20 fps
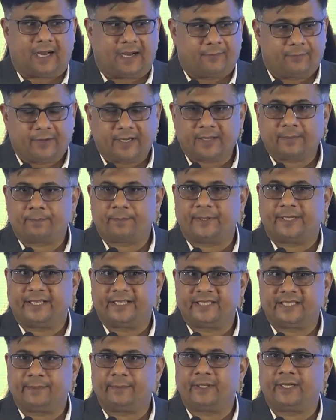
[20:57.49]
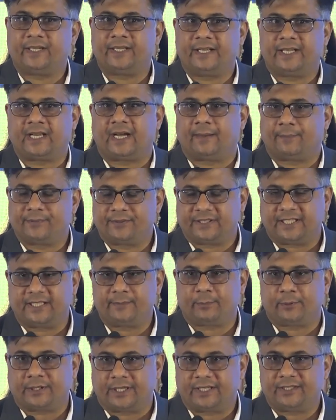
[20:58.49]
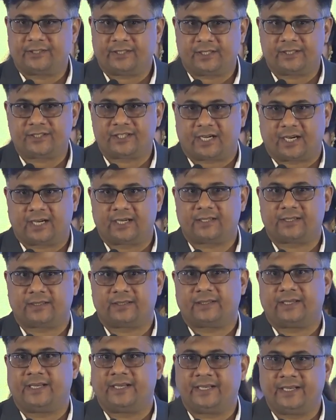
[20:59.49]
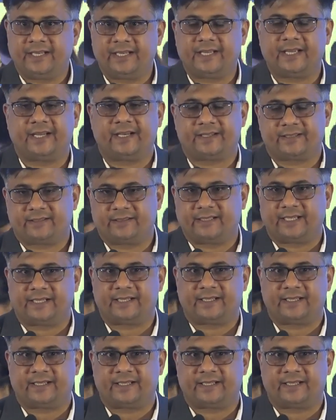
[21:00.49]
our predictability upside potential chart indicates that